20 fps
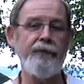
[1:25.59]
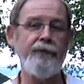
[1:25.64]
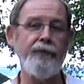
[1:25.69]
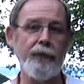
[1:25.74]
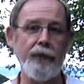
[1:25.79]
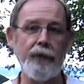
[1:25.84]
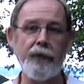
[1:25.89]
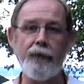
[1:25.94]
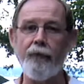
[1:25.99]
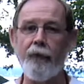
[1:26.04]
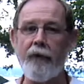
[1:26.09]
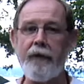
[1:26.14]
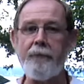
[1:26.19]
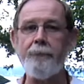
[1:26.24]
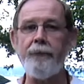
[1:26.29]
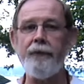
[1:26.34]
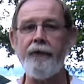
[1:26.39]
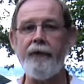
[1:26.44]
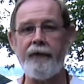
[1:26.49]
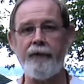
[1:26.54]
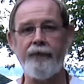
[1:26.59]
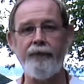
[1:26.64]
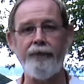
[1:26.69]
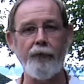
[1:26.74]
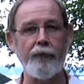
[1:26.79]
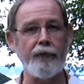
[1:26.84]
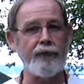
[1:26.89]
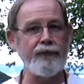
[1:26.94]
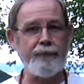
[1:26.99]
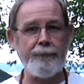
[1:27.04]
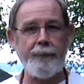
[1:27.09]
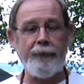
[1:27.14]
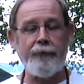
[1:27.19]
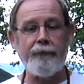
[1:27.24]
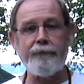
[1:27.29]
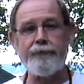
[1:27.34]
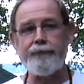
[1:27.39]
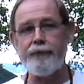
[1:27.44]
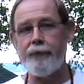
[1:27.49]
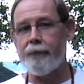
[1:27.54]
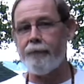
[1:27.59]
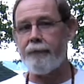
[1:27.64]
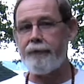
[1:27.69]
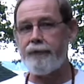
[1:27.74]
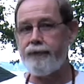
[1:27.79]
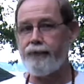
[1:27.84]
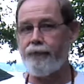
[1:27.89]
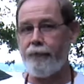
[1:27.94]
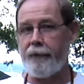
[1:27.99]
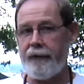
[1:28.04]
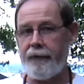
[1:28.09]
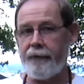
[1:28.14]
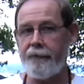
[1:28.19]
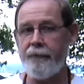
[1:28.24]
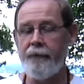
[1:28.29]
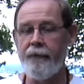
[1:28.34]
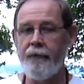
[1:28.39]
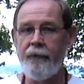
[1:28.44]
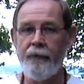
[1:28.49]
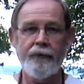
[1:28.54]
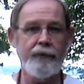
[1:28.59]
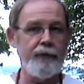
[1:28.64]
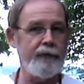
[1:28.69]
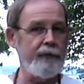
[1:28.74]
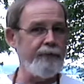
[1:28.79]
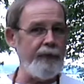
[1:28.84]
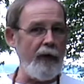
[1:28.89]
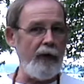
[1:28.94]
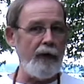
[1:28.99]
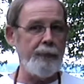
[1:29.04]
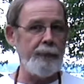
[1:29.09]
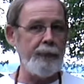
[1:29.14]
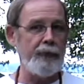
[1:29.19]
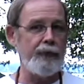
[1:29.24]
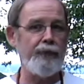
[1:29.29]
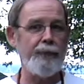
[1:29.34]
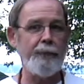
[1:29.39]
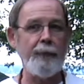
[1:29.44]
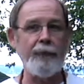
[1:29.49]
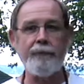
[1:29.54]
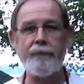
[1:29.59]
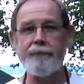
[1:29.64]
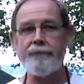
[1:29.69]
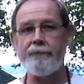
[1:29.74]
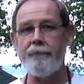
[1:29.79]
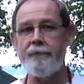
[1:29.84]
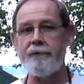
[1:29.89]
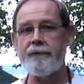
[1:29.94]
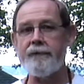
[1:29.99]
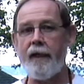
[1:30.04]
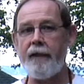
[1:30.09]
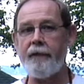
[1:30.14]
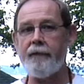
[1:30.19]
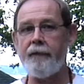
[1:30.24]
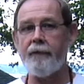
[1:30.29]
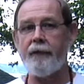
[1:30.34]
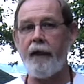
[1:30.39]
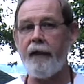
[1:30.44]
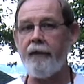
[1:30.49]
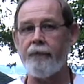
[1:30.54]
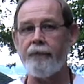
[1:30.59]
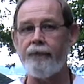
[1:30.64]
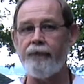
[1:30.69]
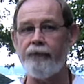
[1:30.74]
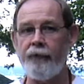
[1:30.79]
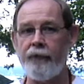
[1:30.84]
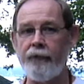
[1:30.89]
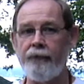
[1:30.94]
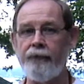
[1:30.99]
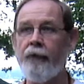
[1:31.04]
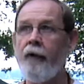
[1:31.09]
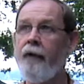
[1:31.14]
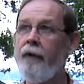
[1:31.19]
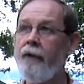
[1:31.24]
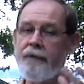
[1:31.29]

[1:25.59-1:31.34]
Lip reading: for a great place for a spiritual retreat to develop your spiritual and psychic energies,